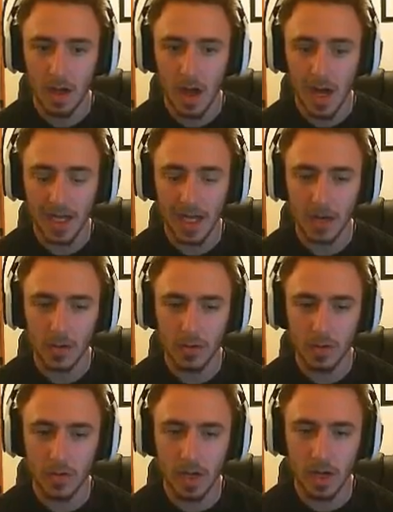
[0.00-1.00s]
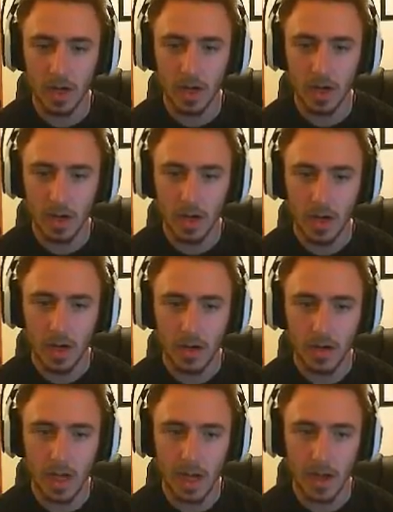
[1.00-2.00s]
I can't go through there.
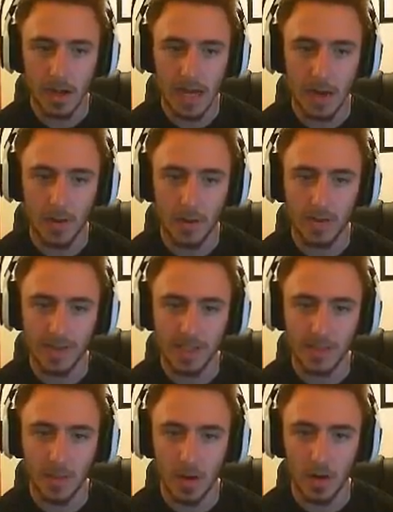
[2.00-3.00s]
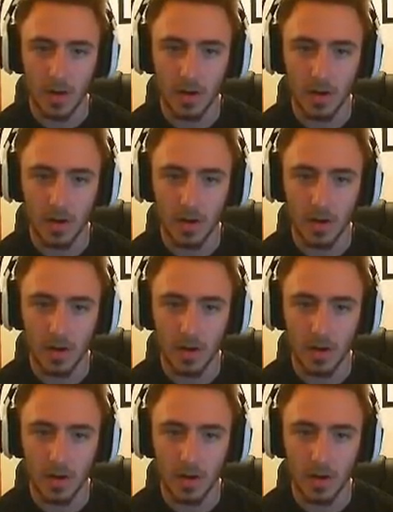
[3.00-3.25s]
Okay, now I want to be small.